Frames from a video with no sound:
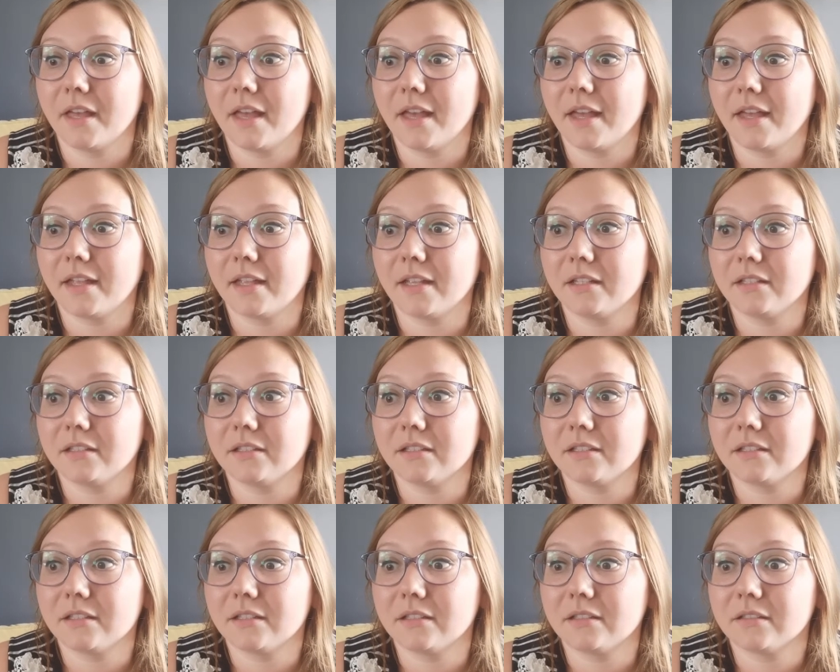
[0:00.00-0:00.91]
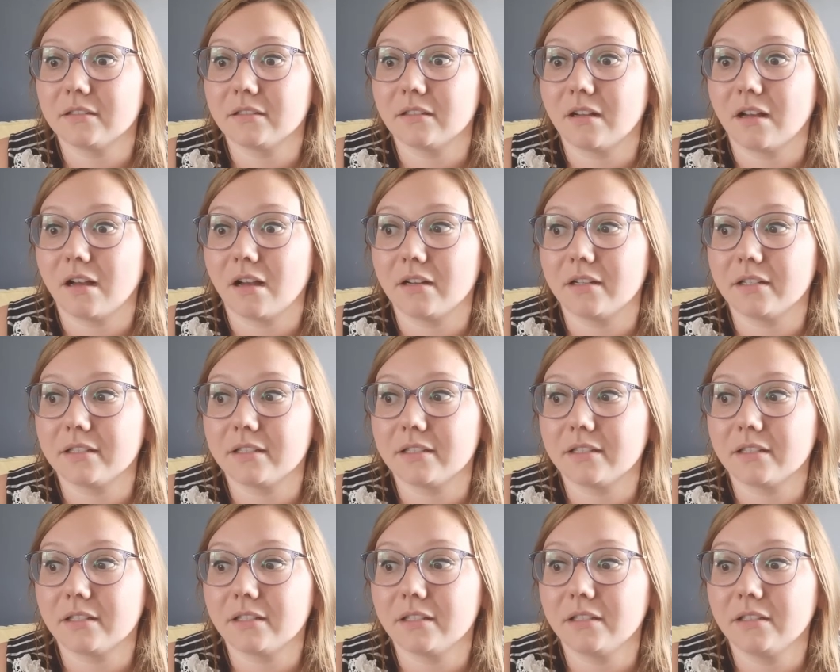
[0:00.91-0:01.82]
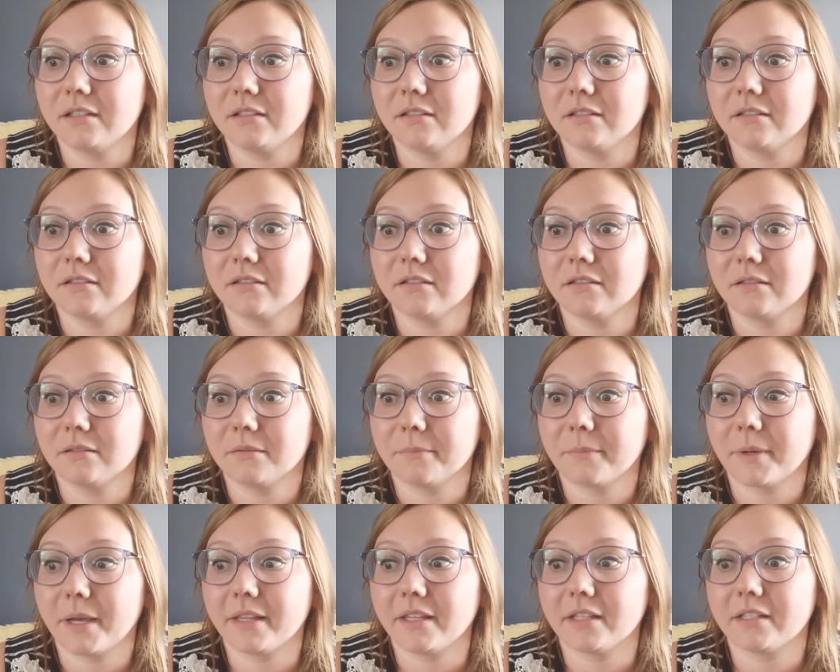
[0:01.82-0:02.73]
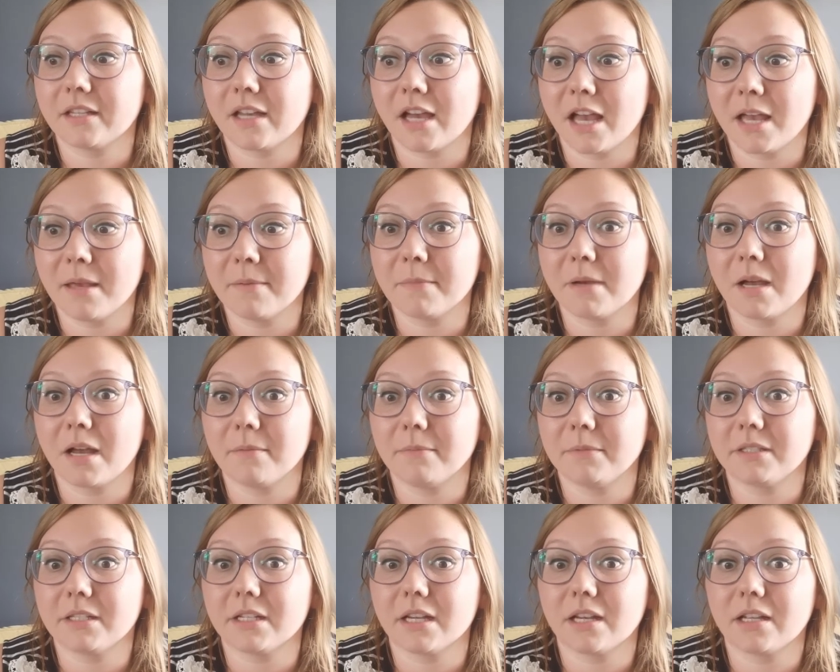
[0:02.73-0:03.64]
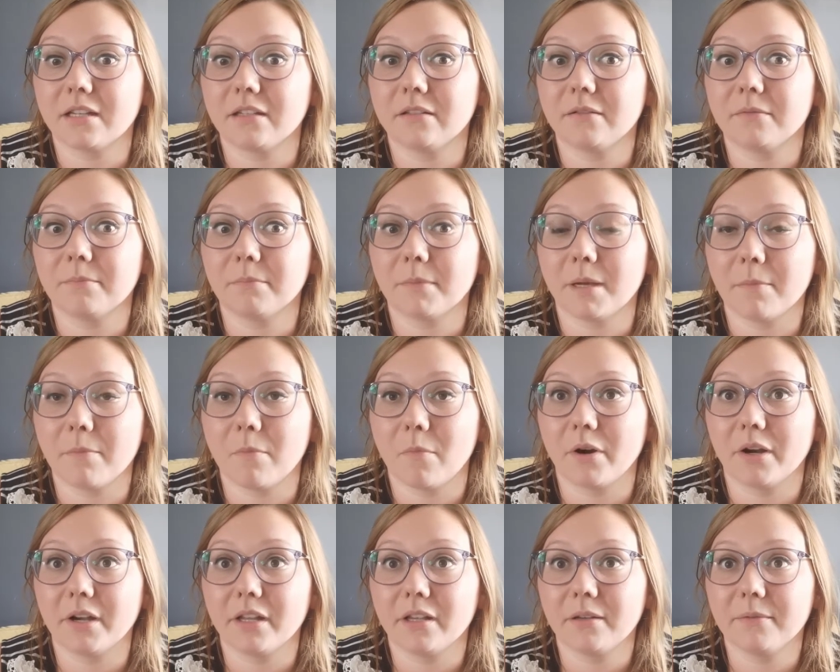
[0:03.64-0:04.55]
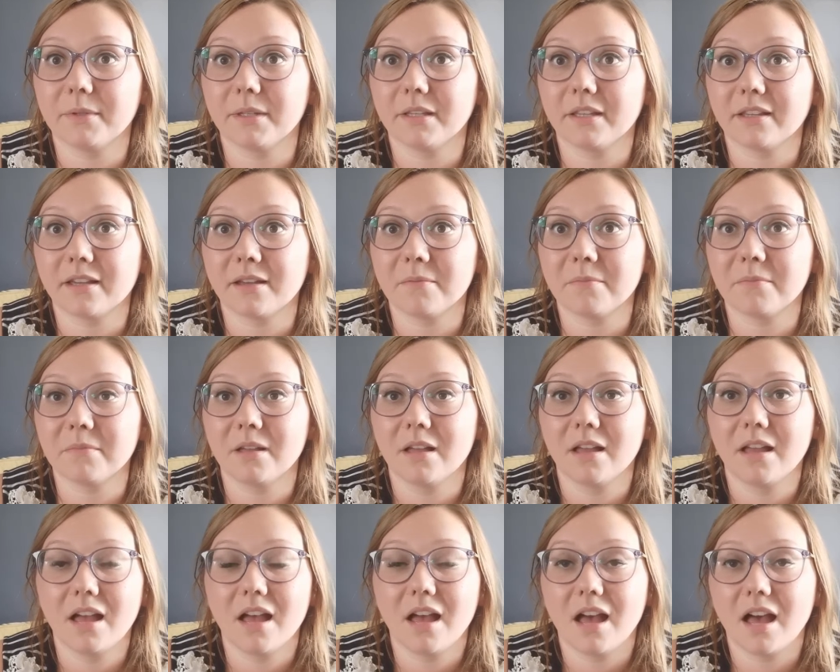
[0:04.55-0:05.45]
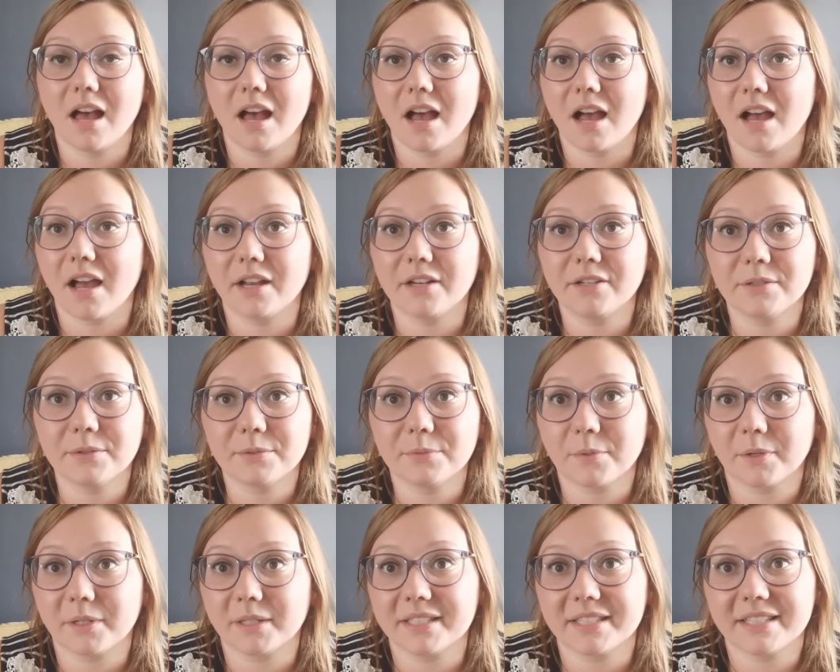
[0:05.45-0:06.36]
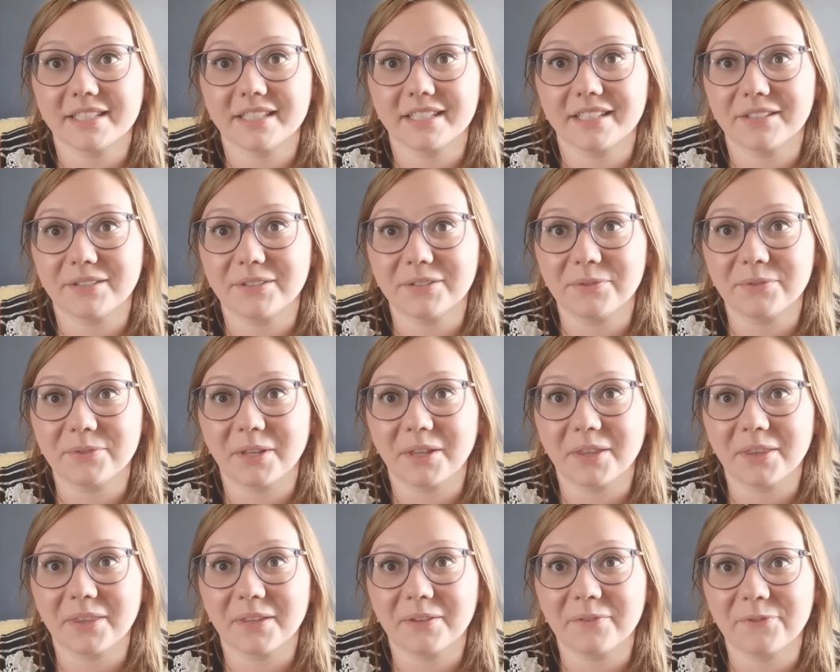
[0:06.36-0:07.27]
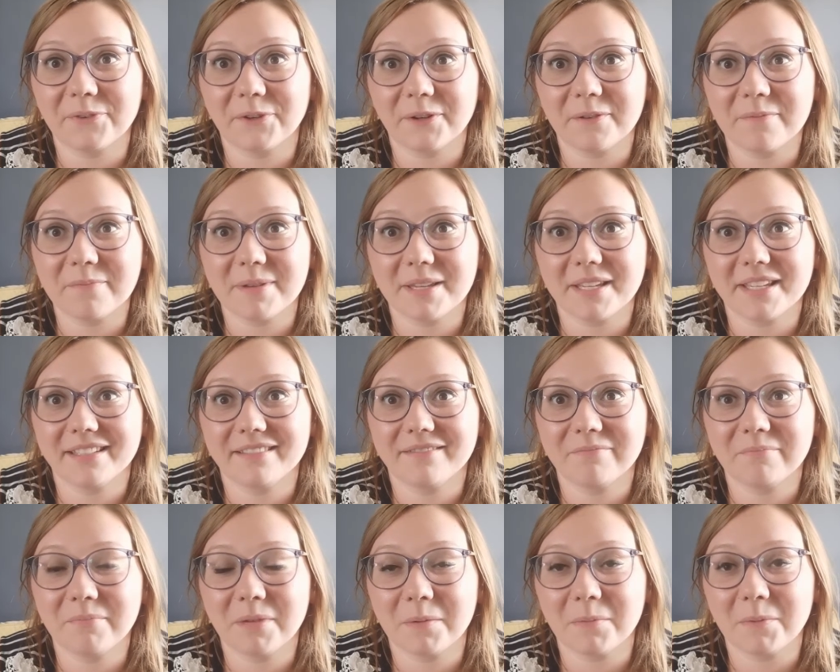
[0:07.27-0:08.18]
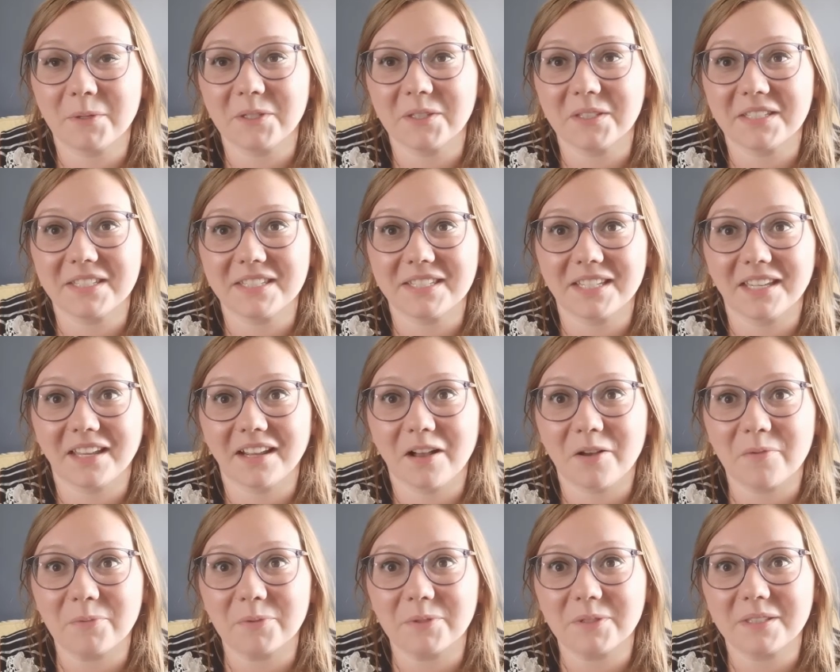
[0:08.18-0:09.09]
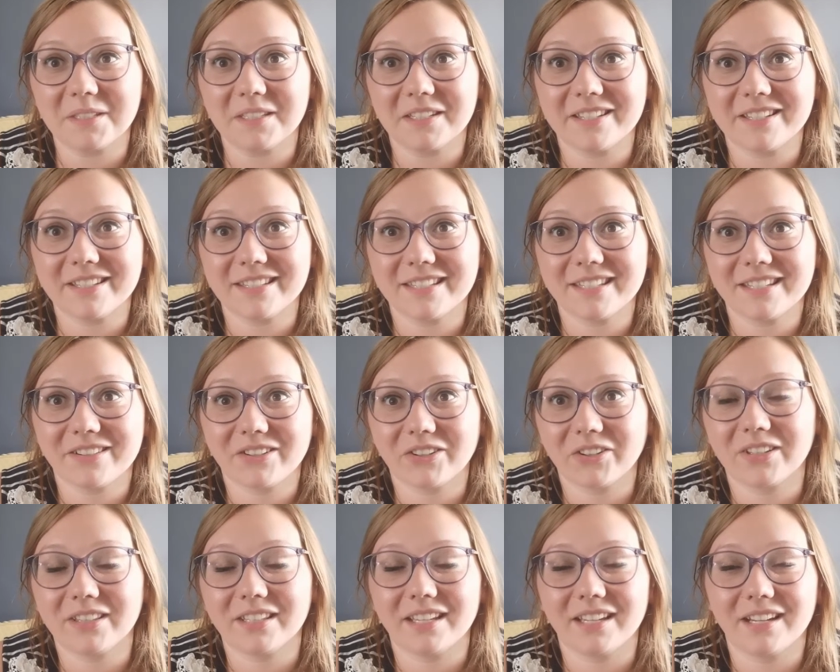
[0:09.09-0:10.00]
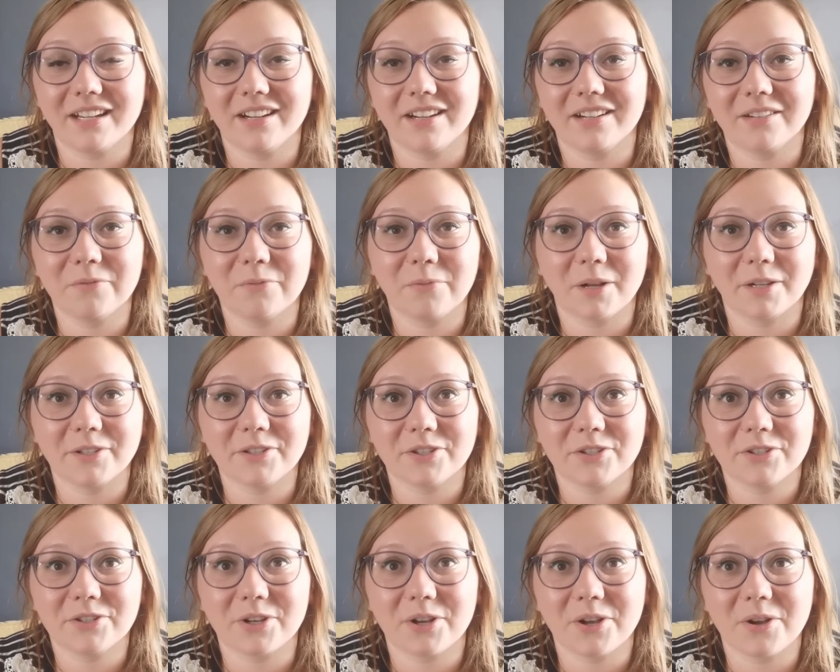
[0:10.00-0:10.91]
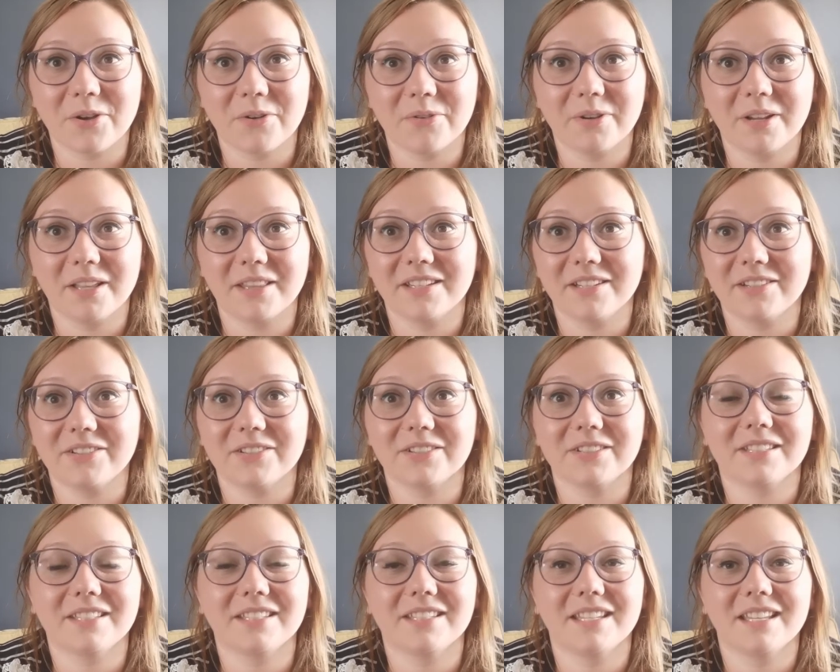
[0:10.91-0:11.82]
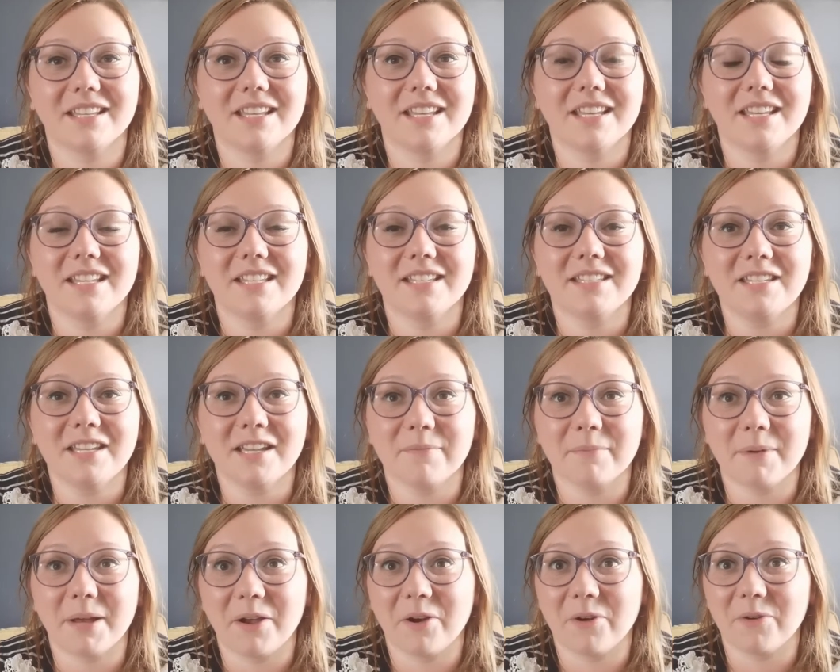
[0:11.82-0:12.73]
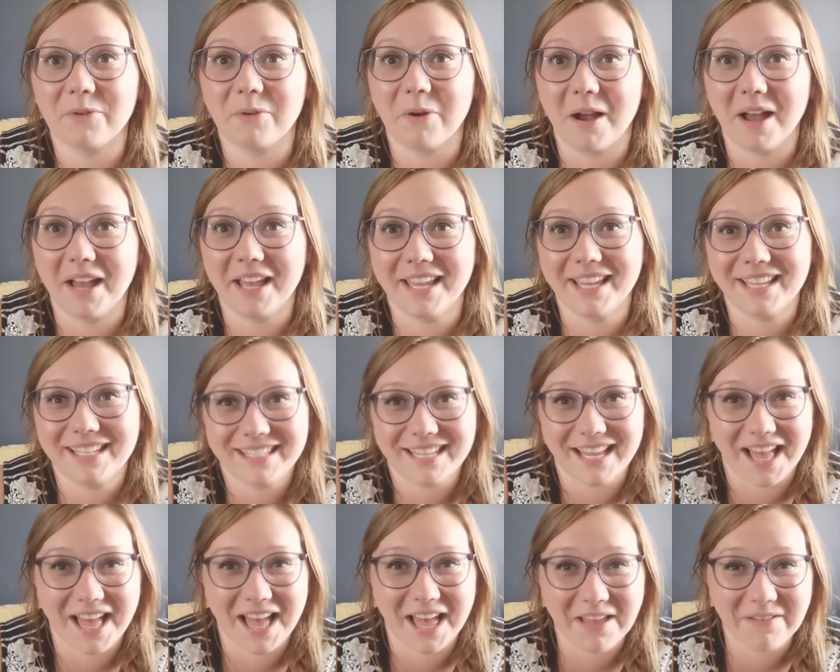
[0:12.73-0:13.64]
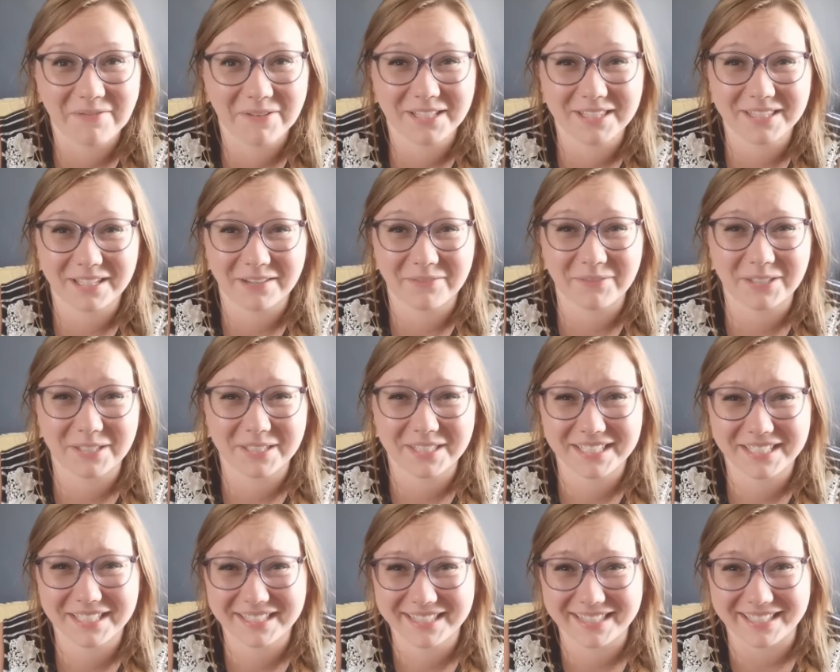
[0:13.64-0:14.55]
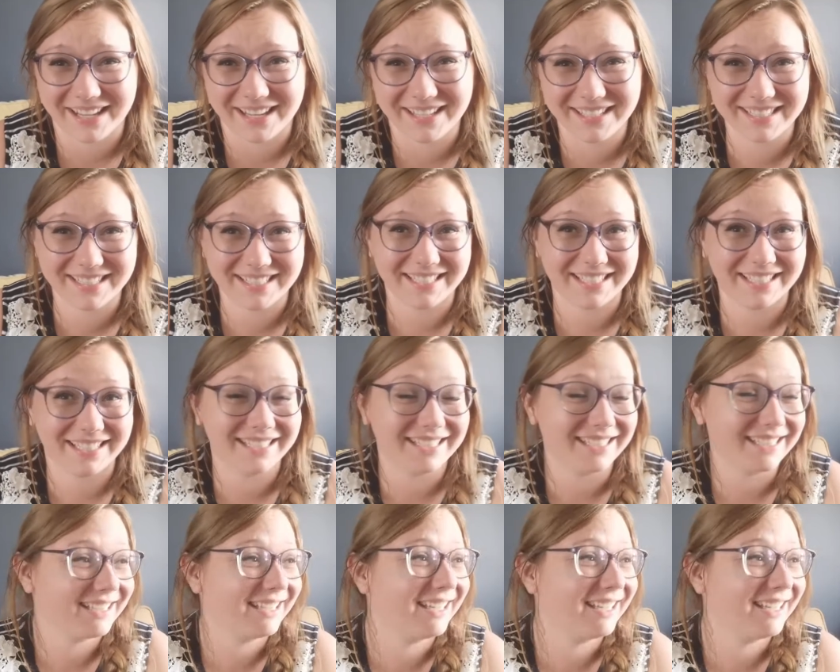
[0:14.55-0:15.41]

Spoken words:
And honestly, by the time I'm done my morning with them, I just want to sit and do nothing for a bit. Maybe just knit a couple stitches here and there, watch a show, and then just take my own quiet time because I'm just exhausted.